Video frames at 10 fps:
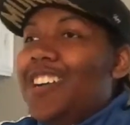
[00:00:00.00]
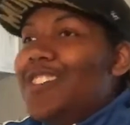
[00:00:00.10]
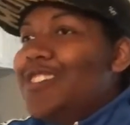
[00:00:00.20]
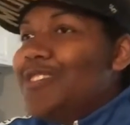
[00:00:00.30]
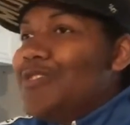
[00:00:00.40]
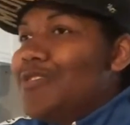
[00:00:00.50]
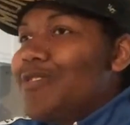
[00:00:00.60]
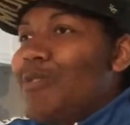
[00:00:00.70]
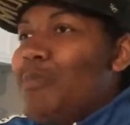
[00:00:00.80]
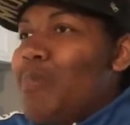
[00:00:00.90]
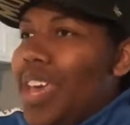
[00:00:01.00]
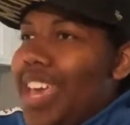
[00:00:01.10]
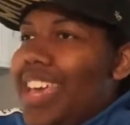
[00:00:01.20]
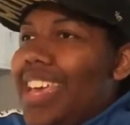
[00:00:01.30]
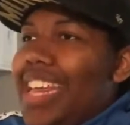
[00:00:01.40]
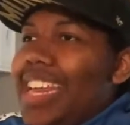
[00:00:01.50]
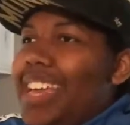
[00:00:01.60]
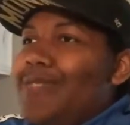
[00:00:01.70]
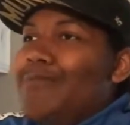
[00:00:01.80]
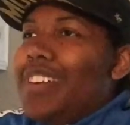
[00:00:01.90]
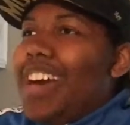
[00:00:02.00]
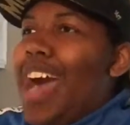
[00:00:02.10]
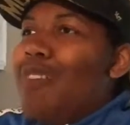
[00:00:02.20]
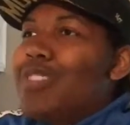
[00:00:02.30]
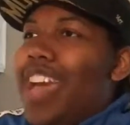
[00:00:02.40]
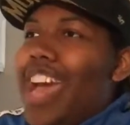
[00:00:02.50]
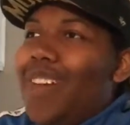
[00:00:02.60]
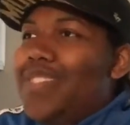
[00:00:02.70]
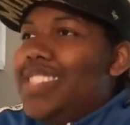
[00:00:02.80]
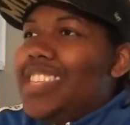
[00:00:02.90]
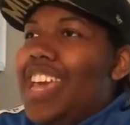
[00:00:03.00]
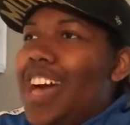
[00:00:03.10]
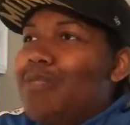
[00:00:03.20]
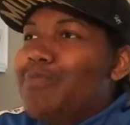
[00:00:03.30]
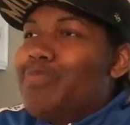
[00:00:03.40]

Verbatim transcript: Oh, man. I would have to say I'm